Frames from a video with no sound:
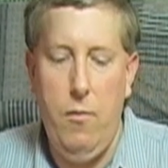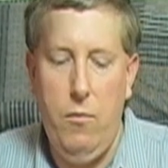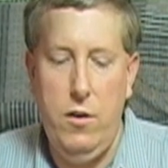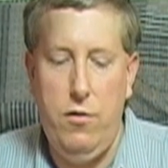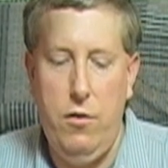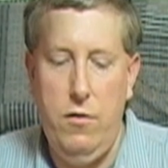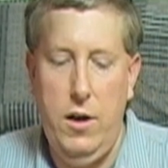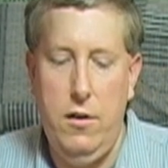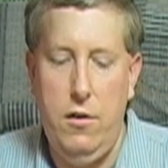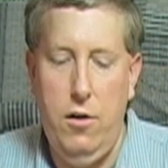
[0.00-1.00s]
What you
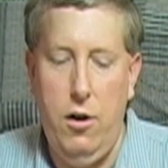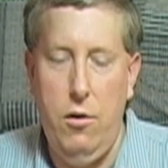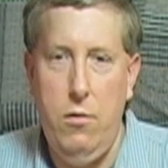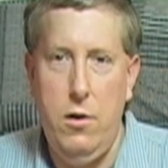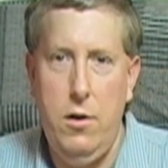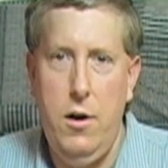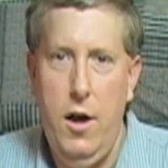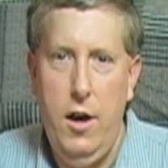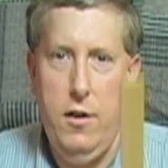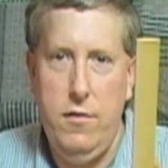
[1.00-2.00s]
need to do
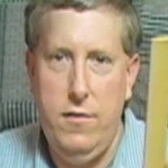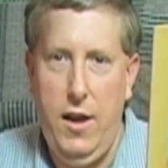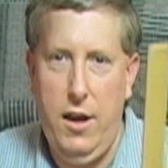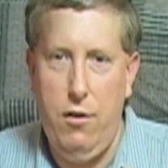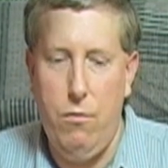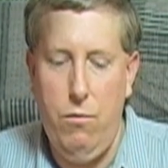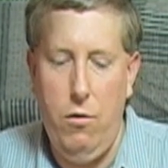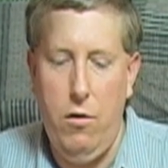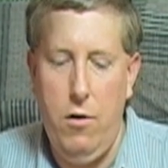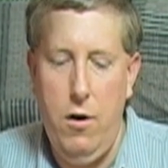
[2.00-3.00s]
is take your
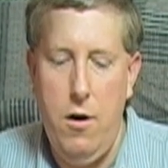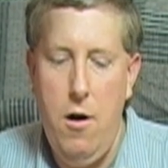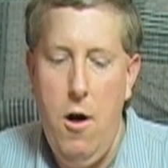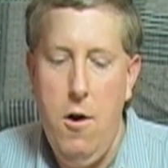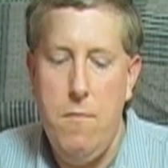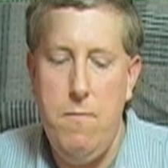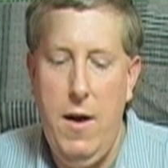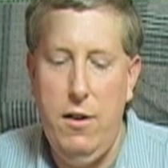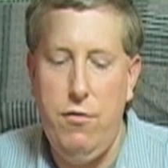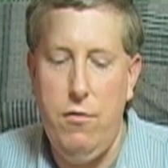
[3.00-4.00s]
ruler,
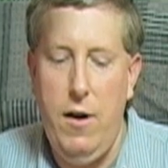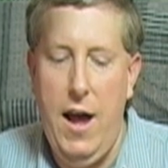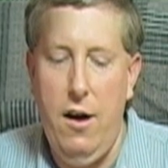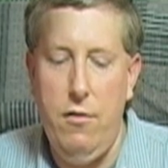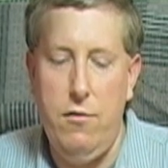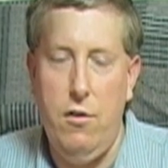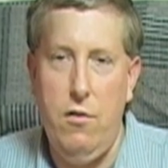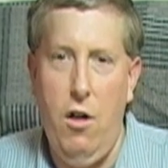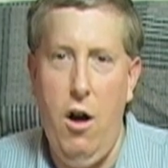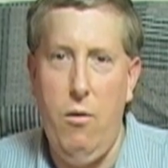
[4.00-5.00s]
measure out
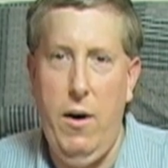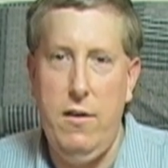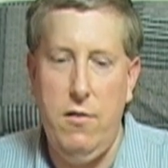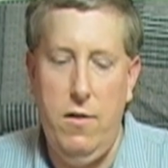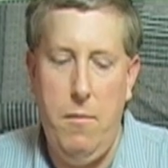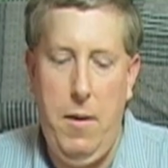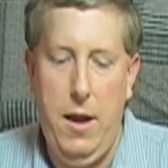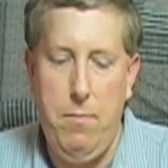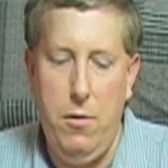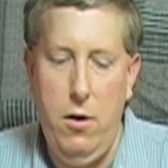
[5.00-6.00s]
long ways on the
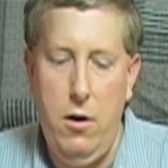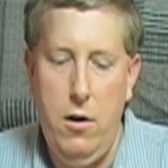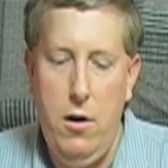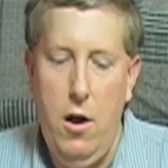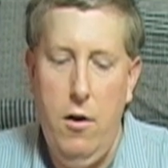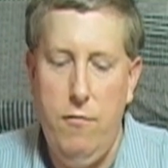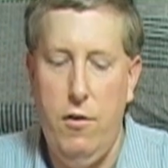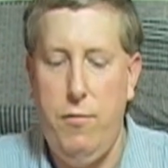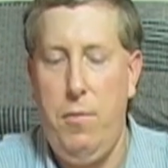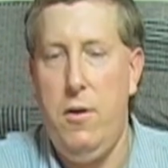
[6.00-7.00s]
paper.
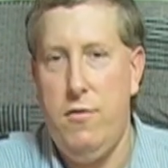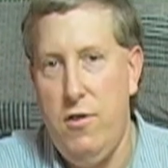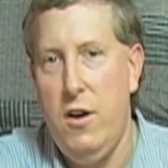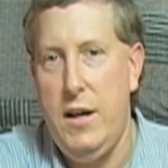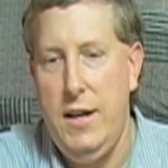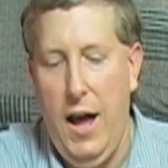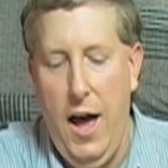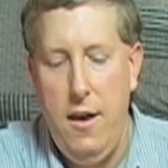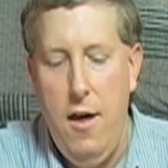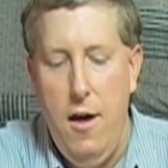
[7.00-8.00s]
First put a starting
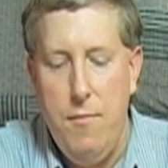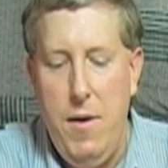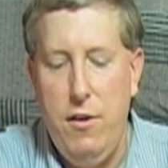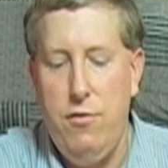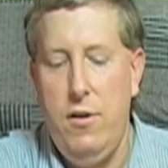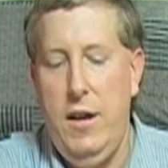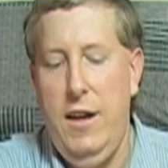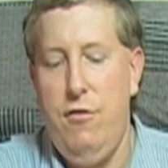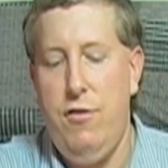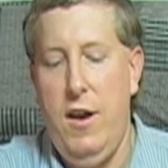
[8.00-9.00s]
dot, measure 1.5
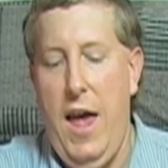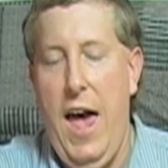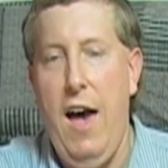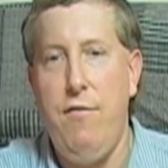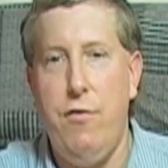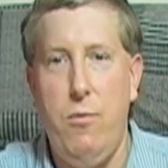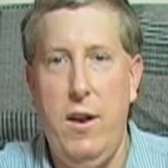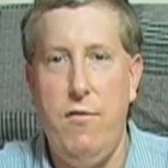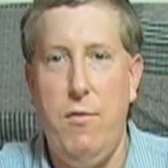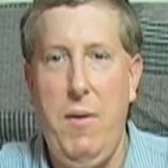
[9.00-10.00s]
inches or
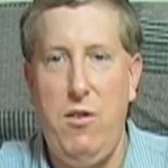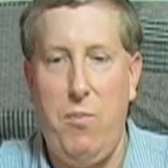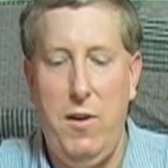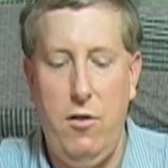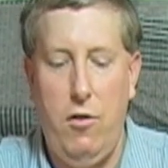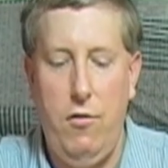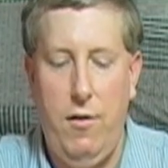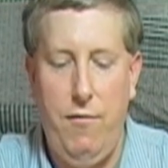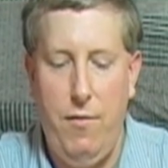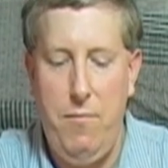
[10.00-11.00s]
whatever measurement you're
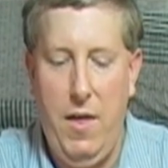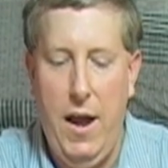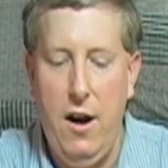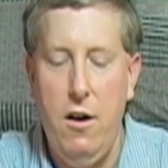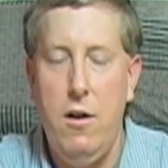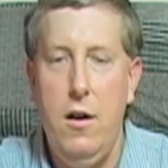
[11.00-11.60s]
using from there,